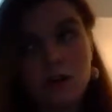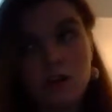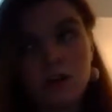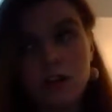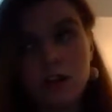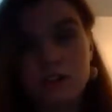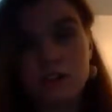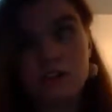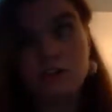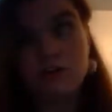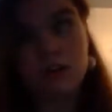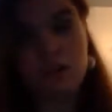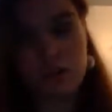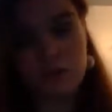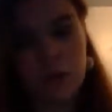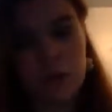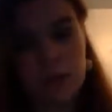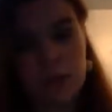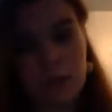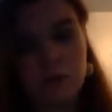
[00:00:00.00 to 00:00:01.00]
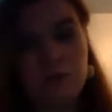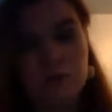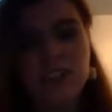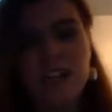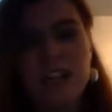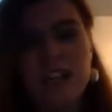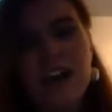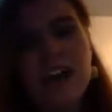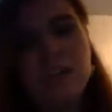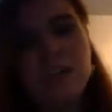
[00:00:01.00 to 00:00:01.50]
I start my training, which I
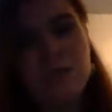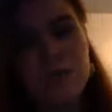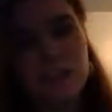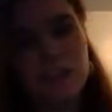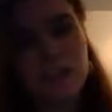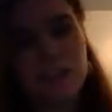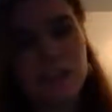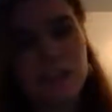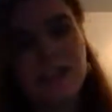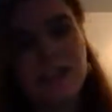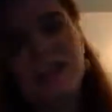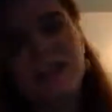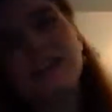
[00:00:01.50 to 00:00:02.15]
kind of figured. Like,